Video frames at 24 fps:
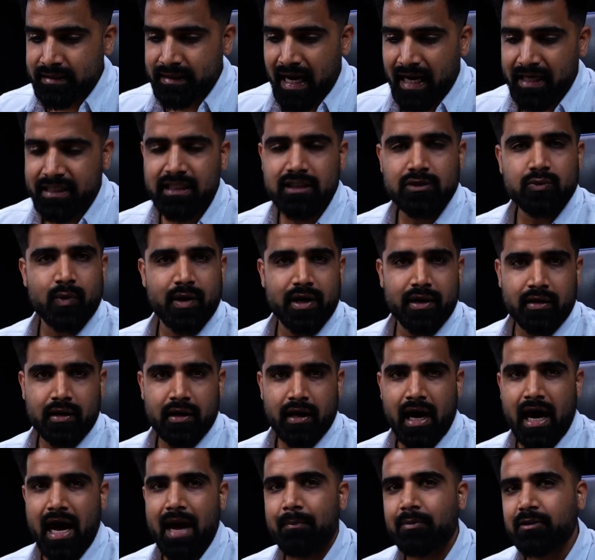That is where
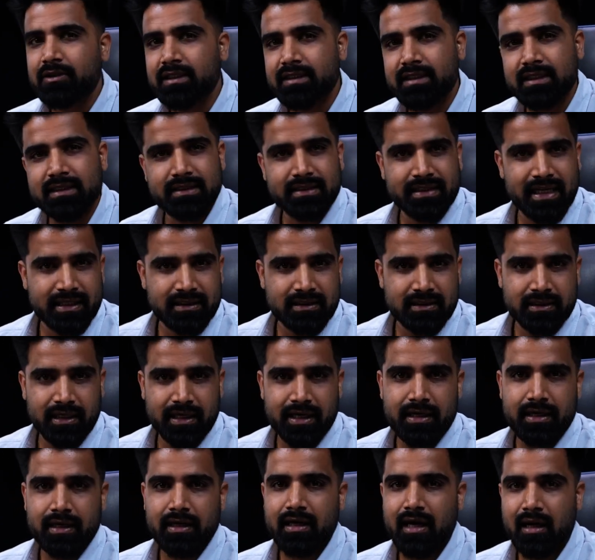hypothesis
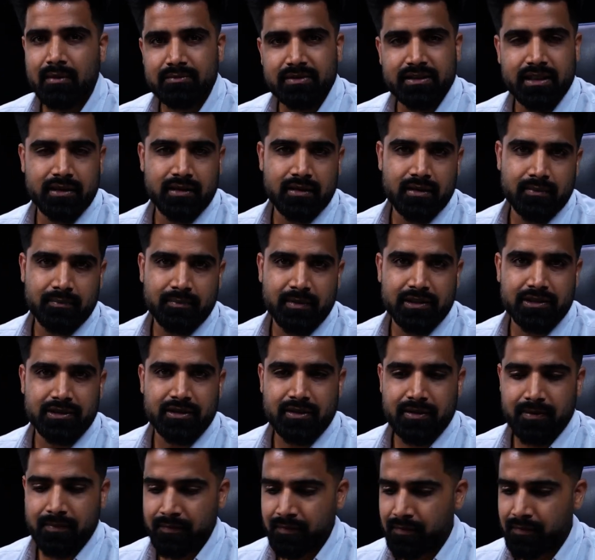testing comes in picture.